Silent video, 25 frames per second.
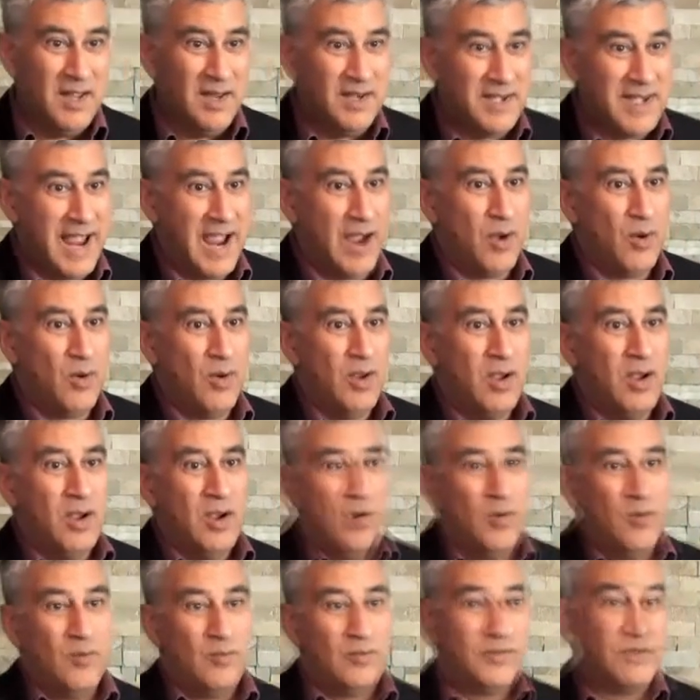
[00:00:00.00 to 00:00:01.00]
Now,
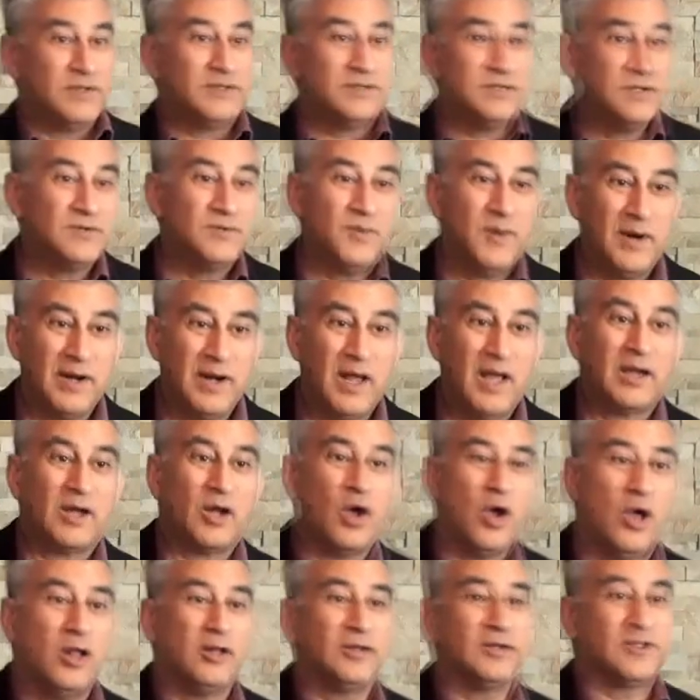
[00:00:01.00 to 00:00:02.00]
this is what I
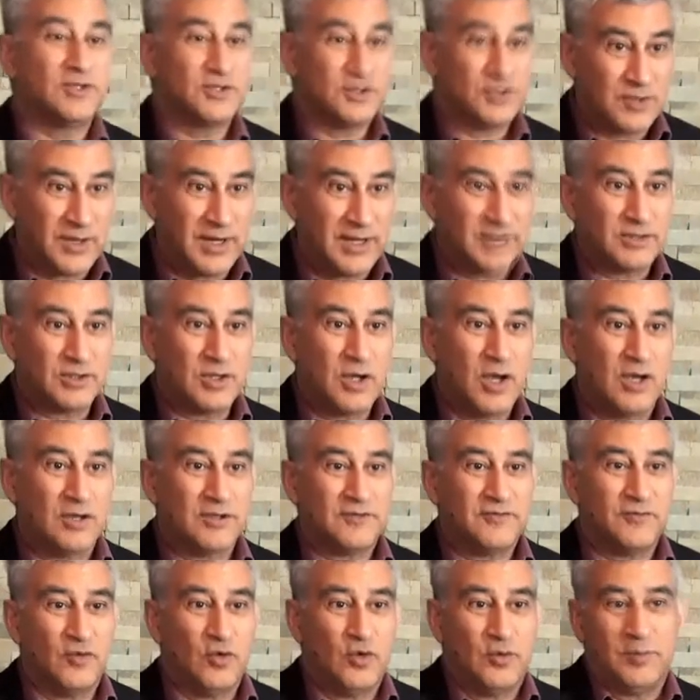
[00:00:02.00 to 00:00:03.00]
call the stress
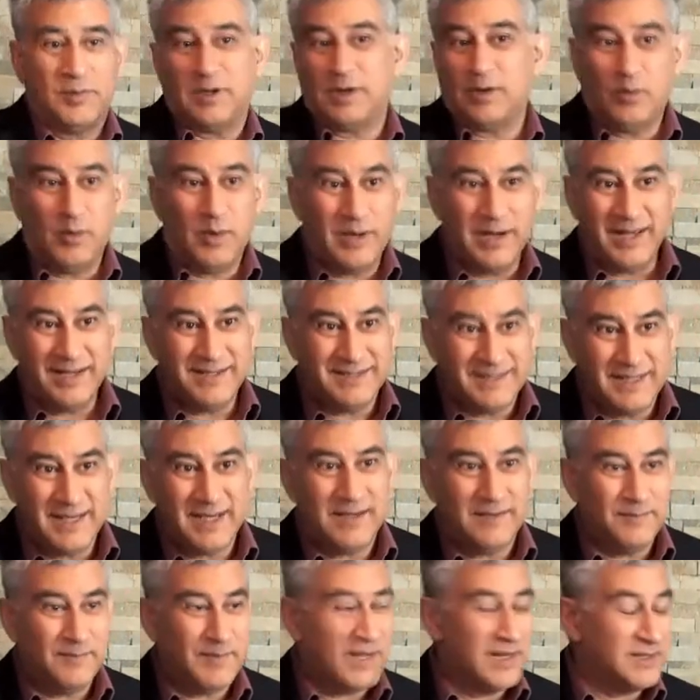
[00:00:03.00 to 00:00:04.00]
cost formula. What I
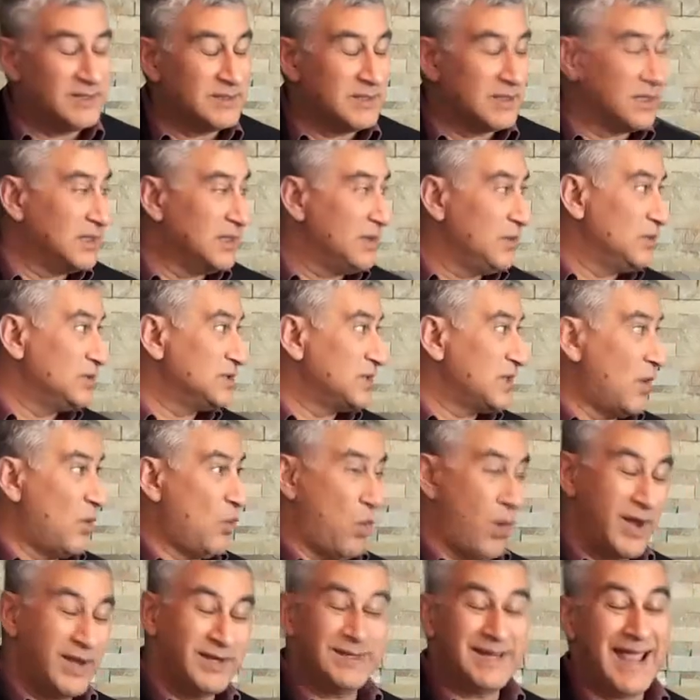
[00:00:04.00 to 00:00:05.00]
did basically was I
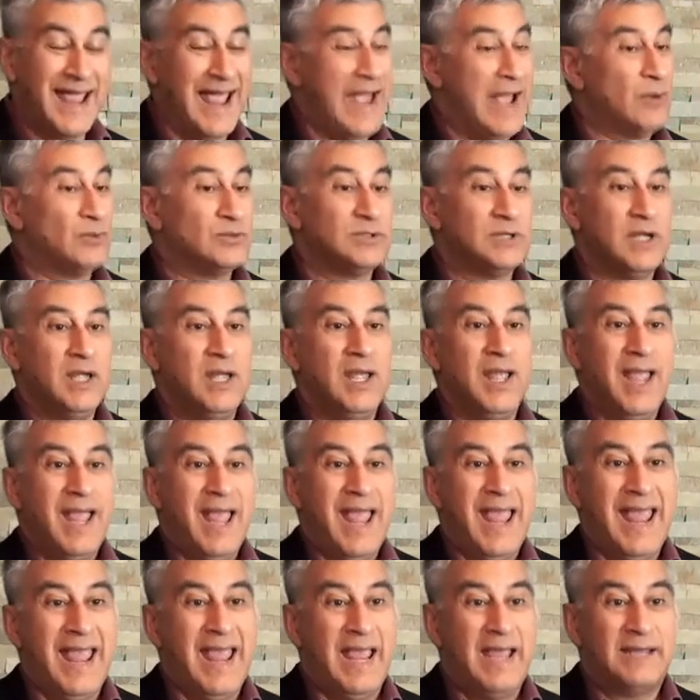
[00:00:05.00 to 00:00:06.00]
went out
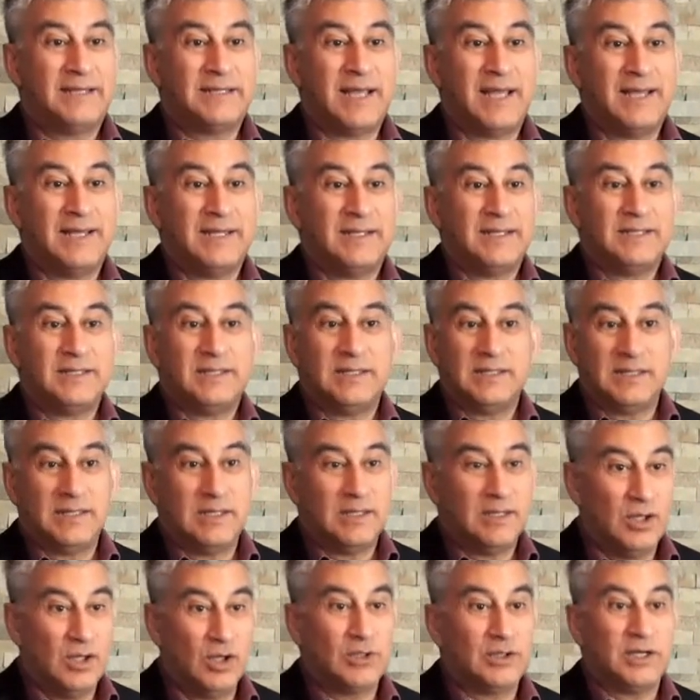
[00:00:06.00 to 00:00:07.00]
and I
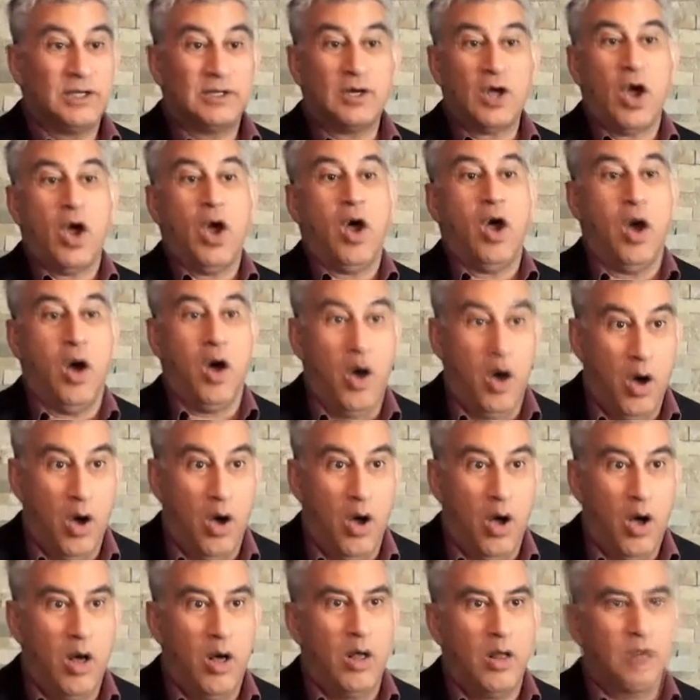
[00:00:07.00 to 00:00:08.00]
looked at
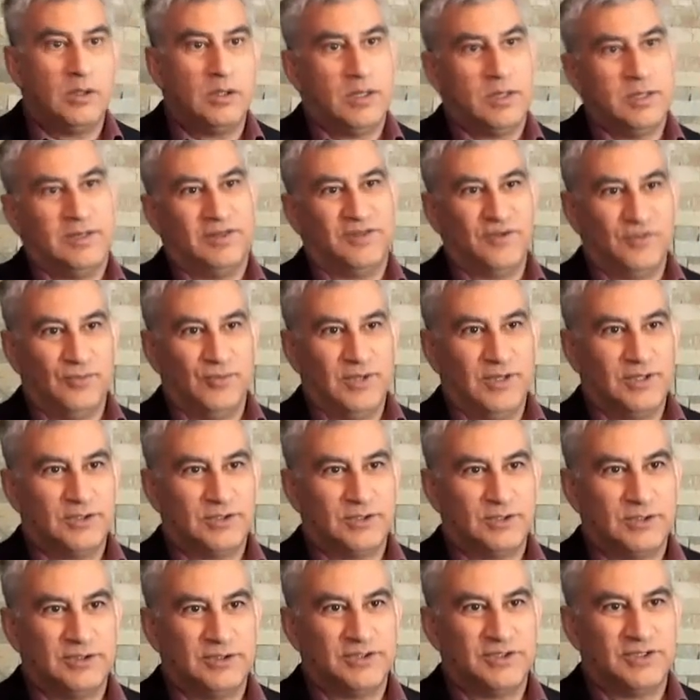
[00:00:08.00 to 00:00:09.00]
all the
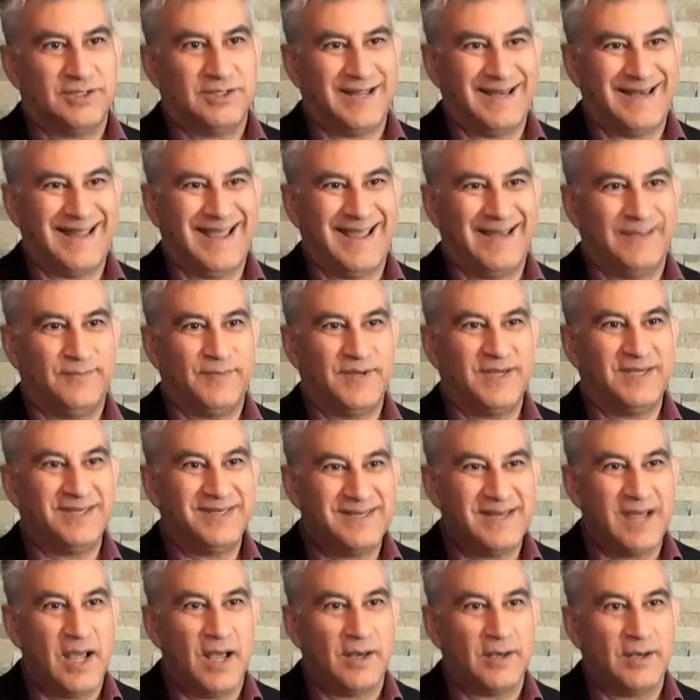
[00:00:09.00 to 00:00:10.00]
research that had been
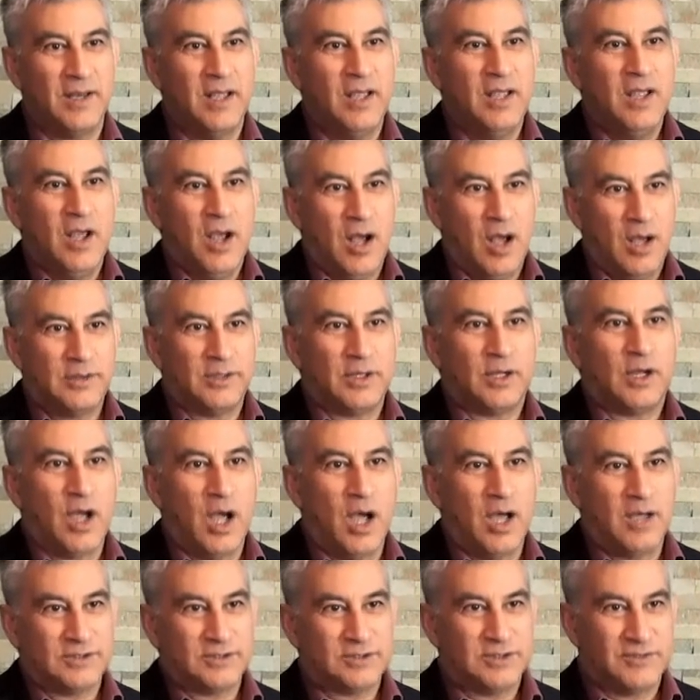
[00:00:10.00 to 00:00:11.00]
done on the
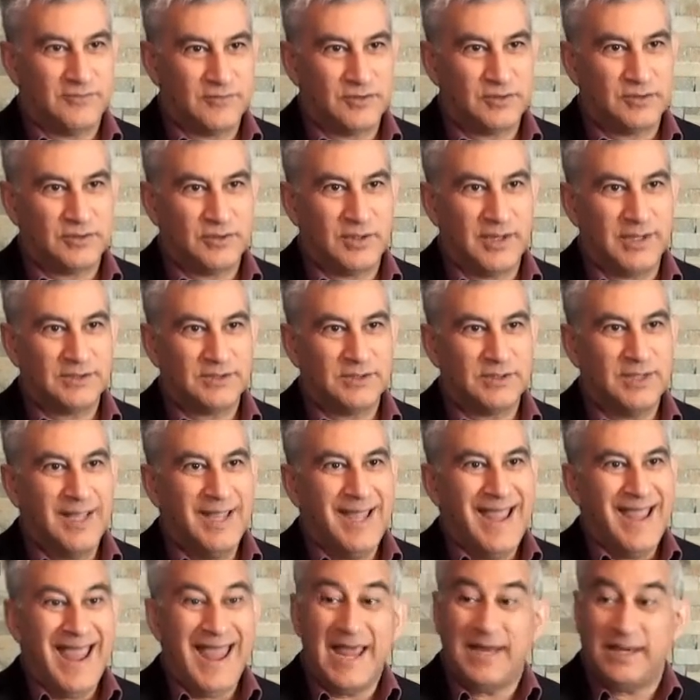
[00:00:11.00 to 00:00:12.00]
costs of stress.
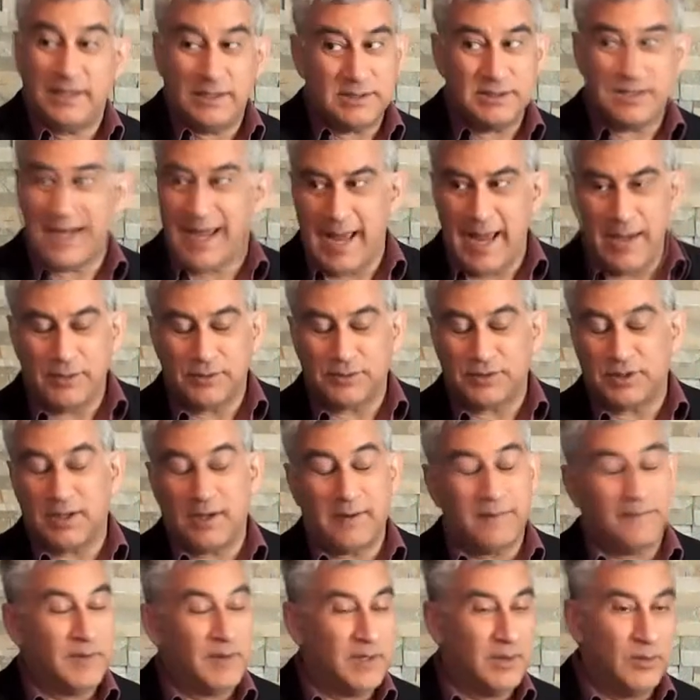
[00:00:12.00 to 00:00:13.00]
And it's out
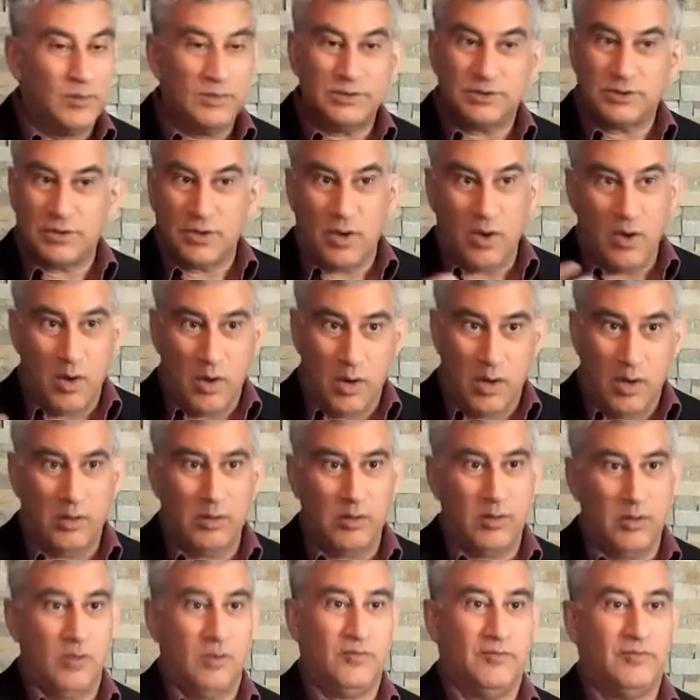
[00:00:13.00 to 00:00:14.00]
there, but it was
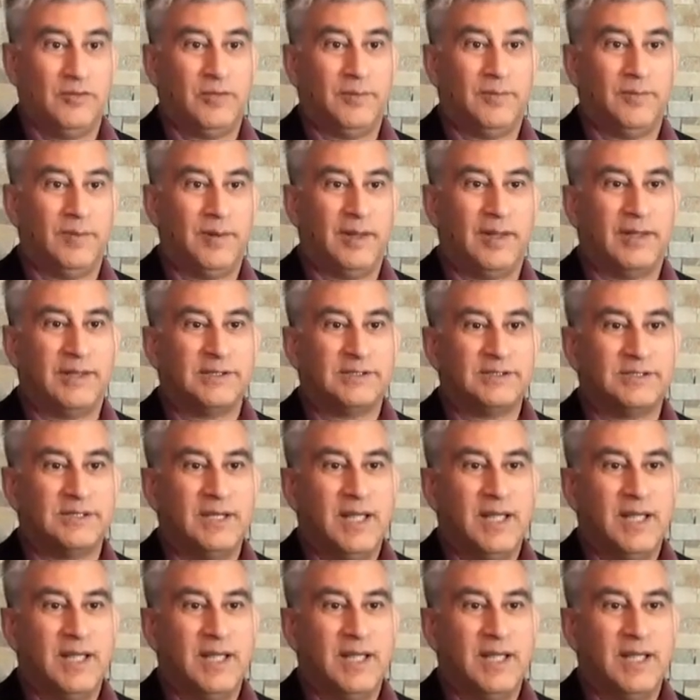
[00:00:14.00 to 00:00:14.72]
all over the place